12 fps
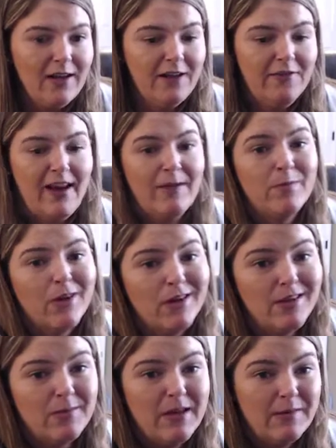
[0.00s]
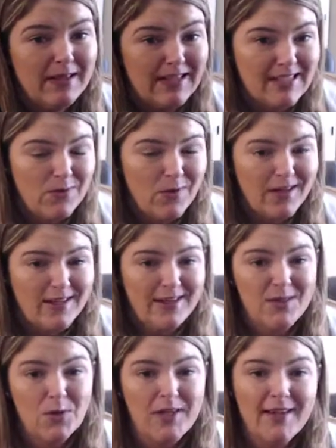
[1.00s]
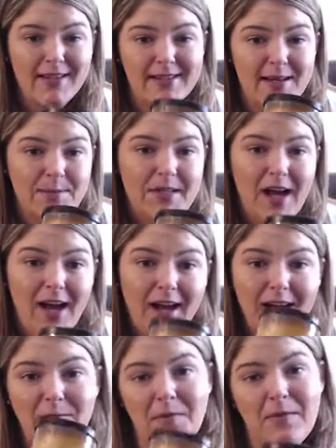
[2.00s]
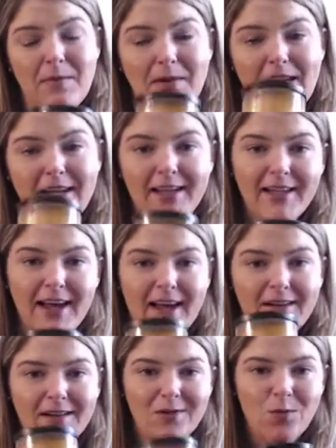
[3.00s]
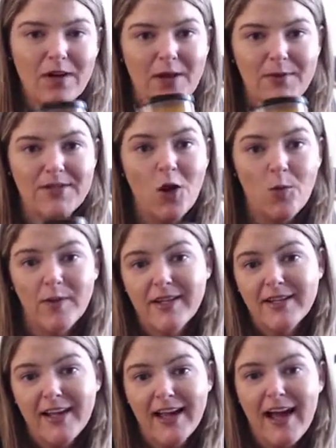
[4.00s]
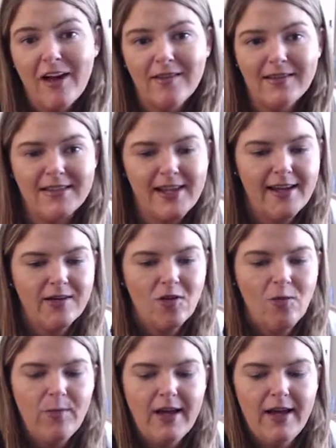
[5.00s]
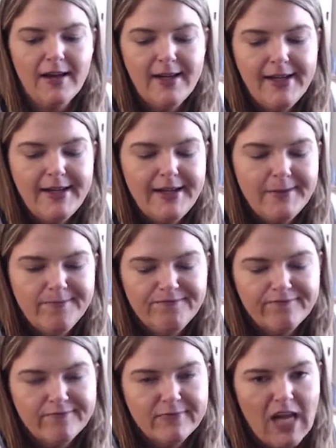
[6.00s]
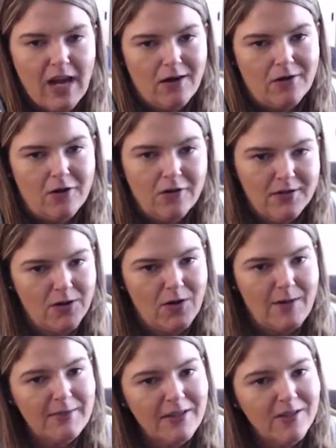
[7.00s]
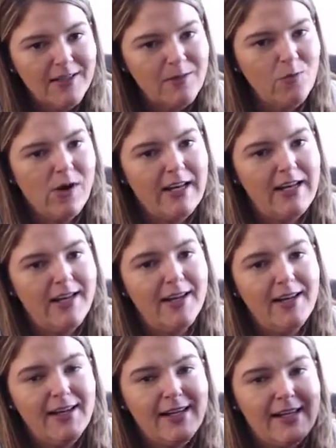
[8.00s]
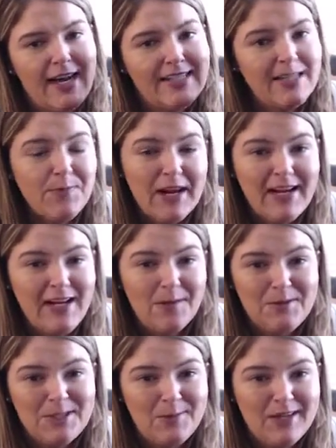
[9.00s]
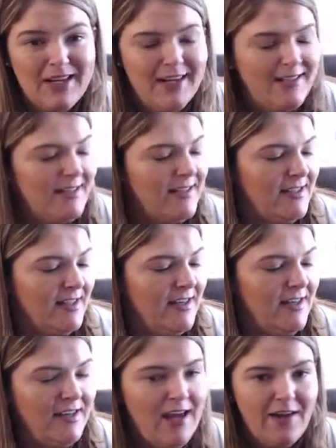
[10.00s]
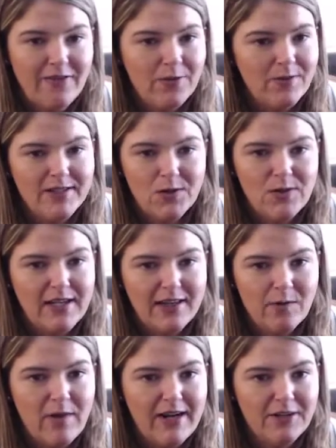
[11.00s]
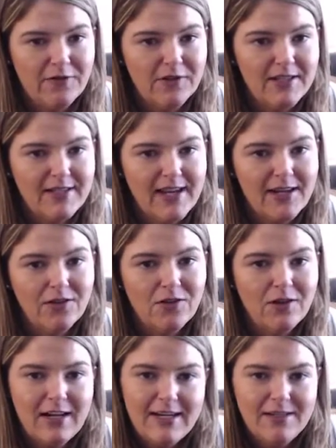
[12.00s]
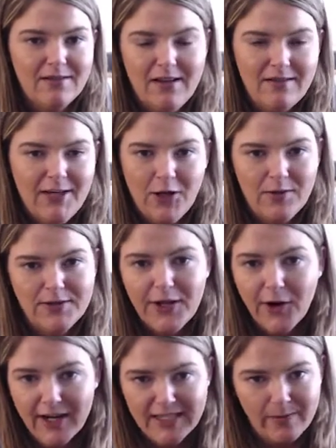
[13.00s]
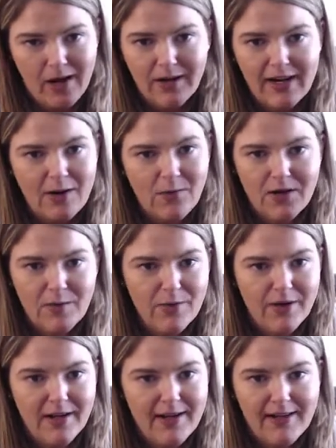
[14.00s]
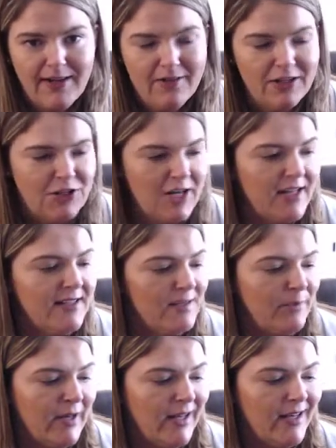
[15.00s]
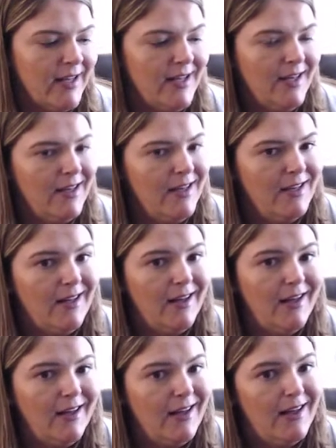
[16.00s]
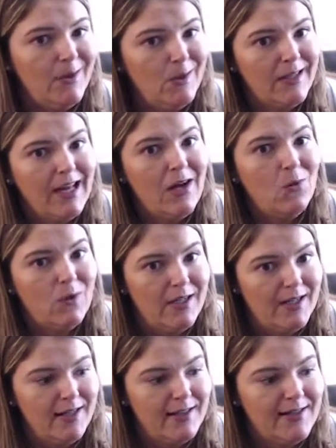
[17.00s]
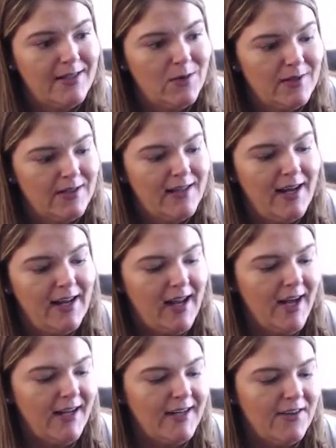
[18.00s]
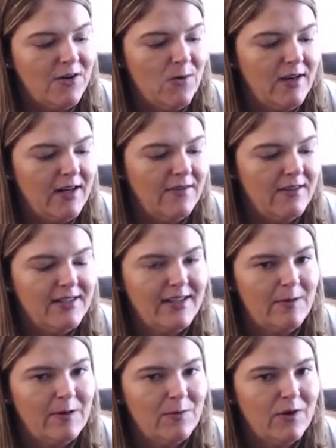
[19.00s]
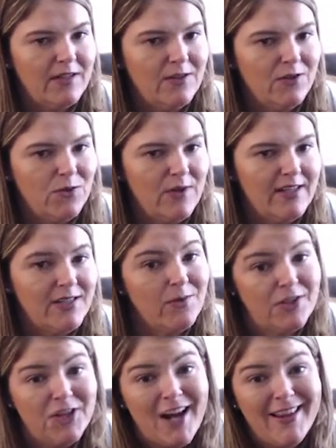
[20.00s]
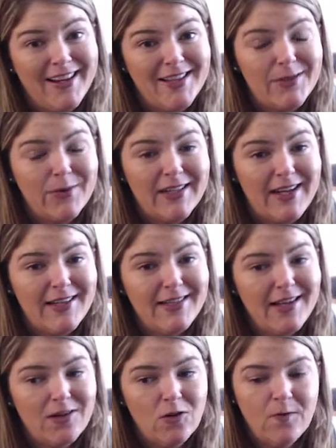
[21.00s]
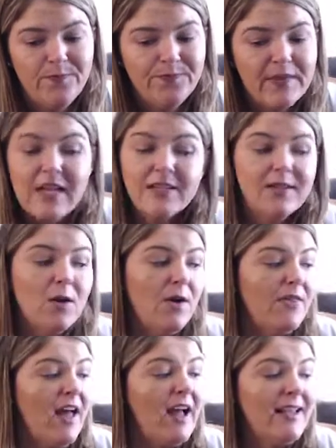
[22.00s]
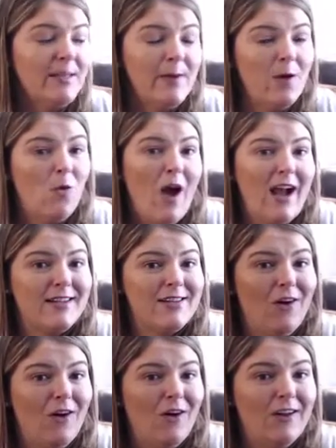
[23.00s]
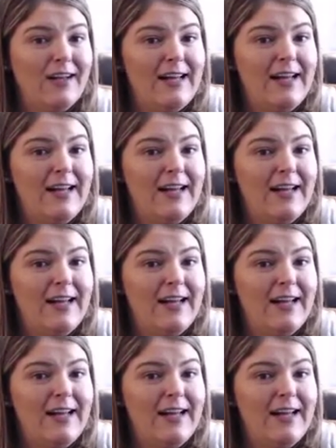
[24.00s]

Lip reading: if I burned maybe this one and this one at the same time, maybe I could get what I was hoping to get out of this candle, but I don't know. So I'm a little disappointed. I did pick it up just because everyone's losing their mind over this candle, and I was curious about it. I want to burn it and give it a chance, but I only got one. And so instead I got another one of the cinnamon pretzel twist, which I think is a really nice candle. So that is my wax haul.